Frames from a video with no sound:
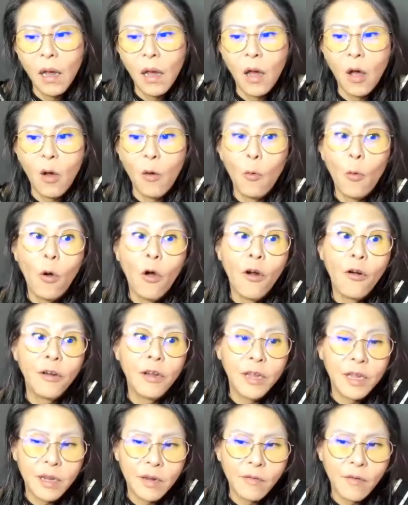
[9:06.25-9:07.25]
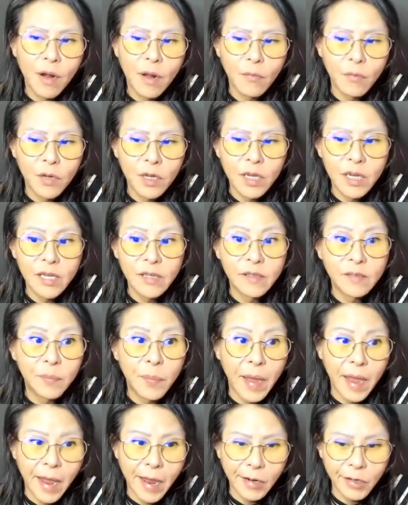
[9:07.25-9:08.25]
A warring era, we need
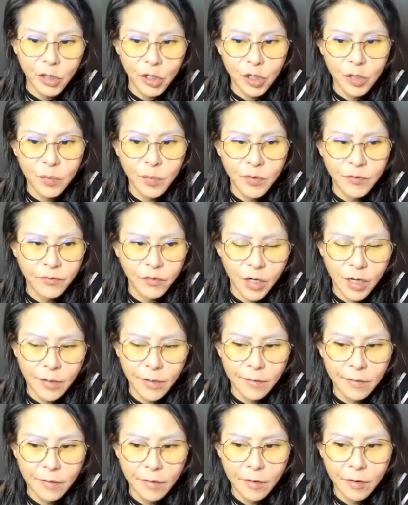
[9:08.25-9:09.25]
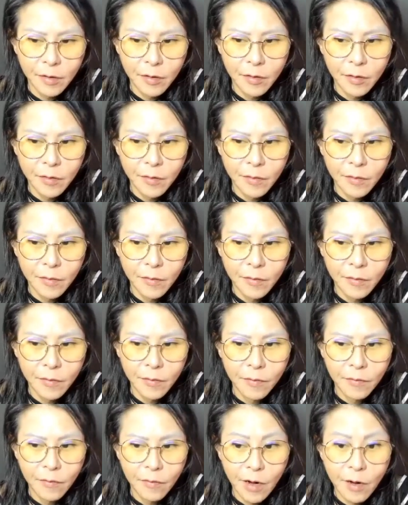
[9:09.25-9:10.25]
special birth chart.
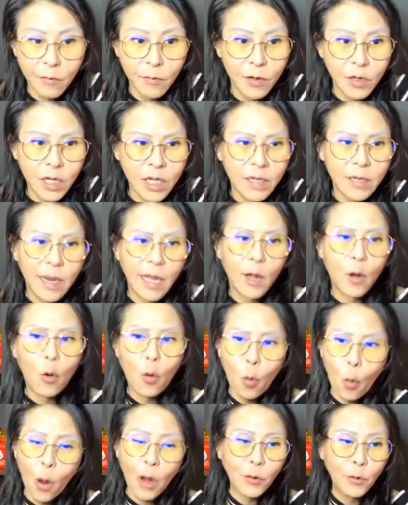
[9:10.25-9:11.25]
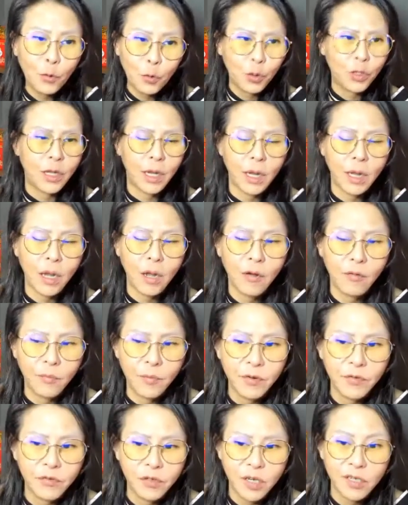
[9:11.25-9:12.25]
Right? We need like Guan Yu, that kind of
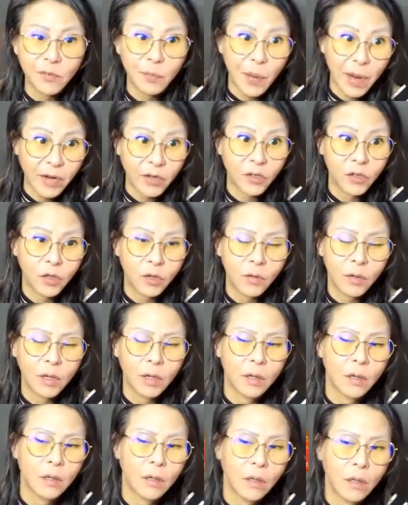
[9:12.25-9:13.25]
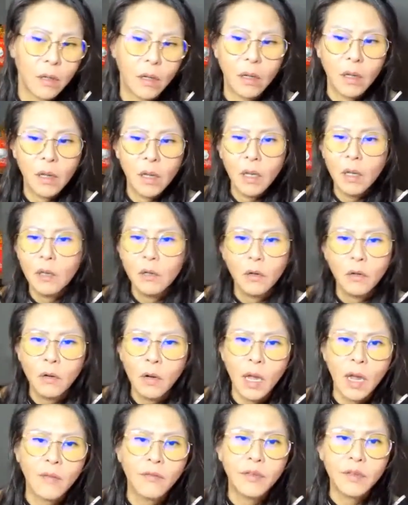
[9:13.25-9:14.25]
birth chart, special one. No,
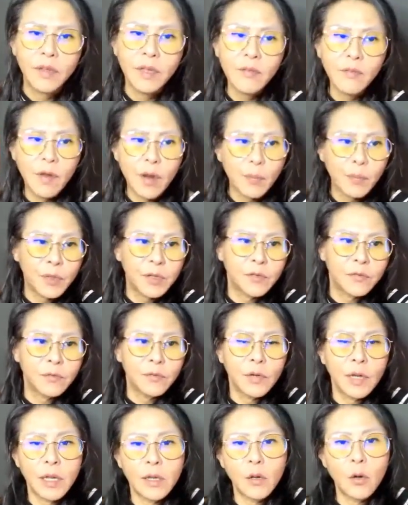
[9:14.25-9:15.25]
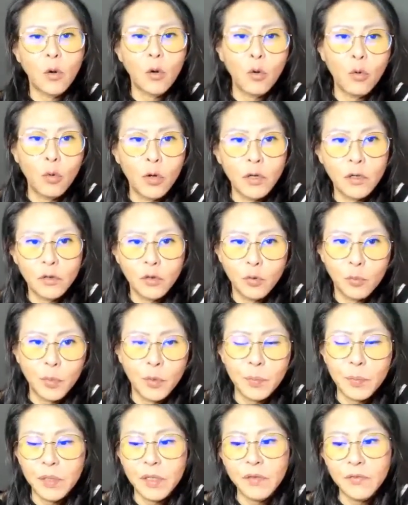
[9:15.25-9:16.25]
like, everything very peaceful, like the whole world
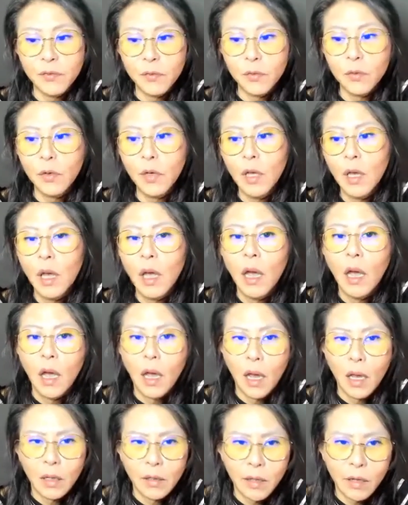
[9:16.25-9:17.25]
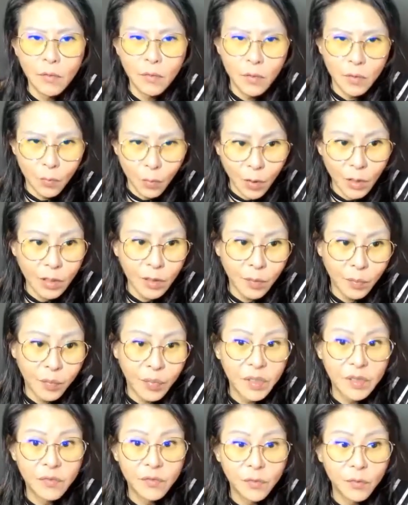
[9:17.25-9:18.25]
super peaceful. Then we want a
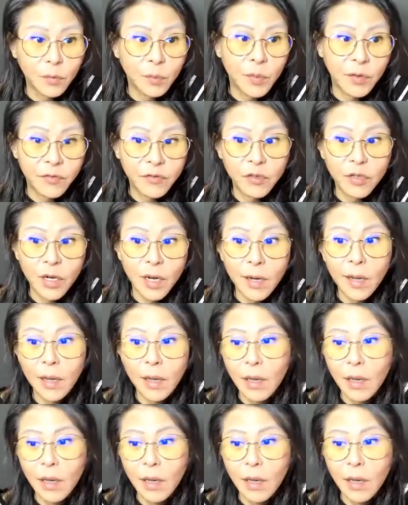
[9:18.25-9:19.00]
peaceful birth chart.